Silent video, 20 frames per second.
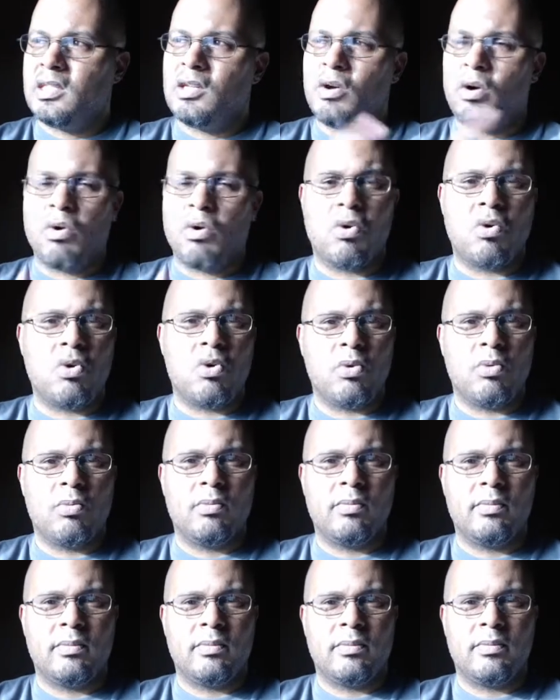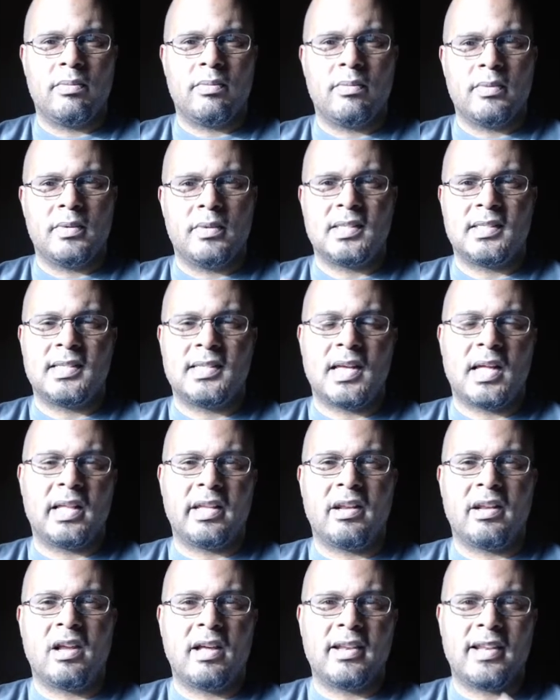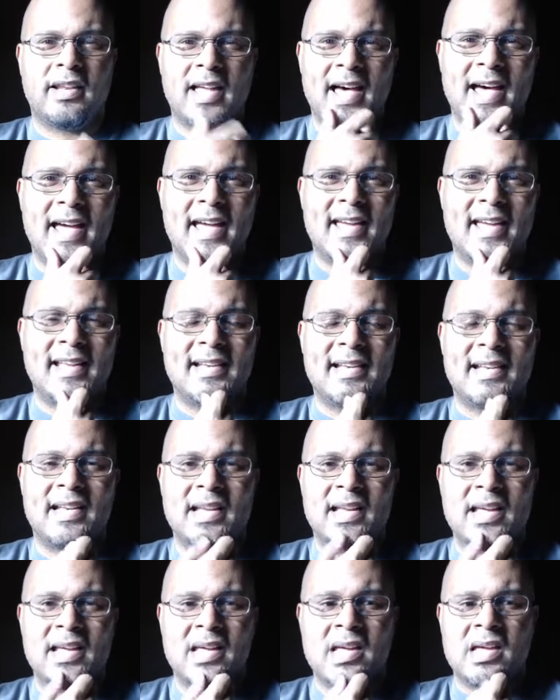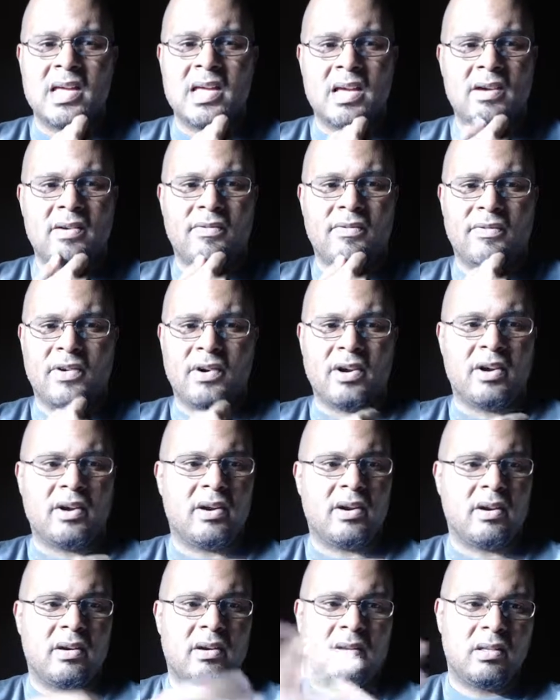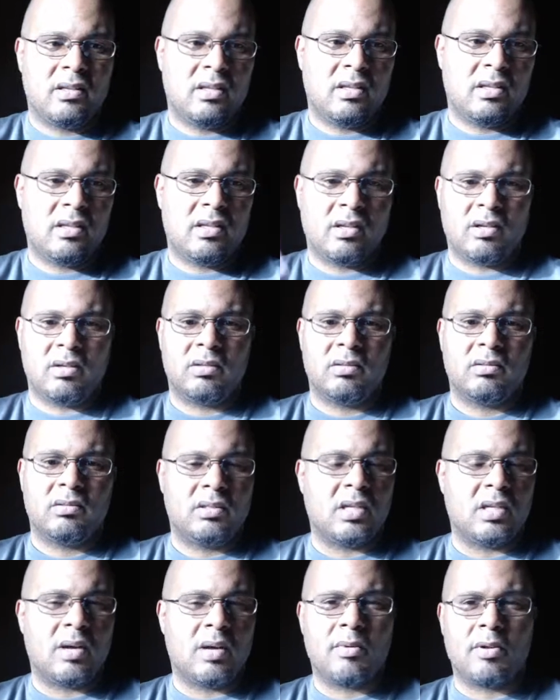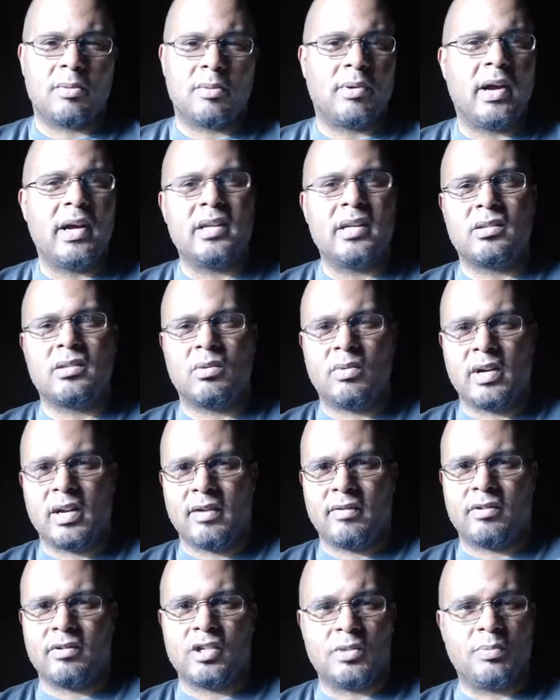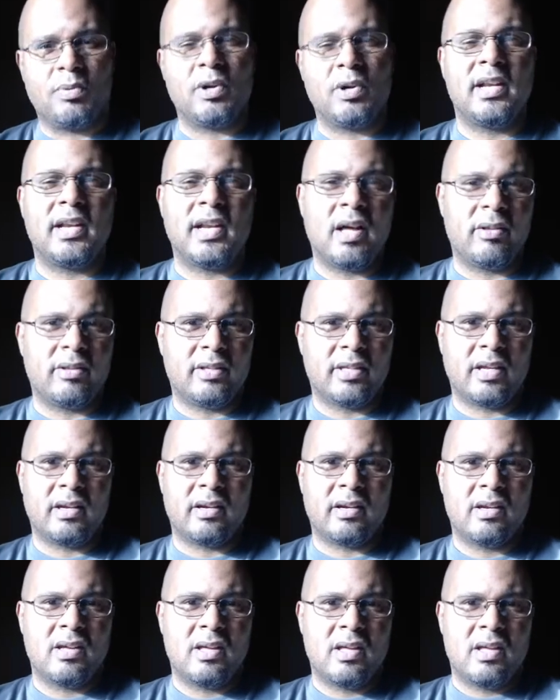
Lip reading: Go home, sell it online for, you know, double the price or whatever. Just put it out there.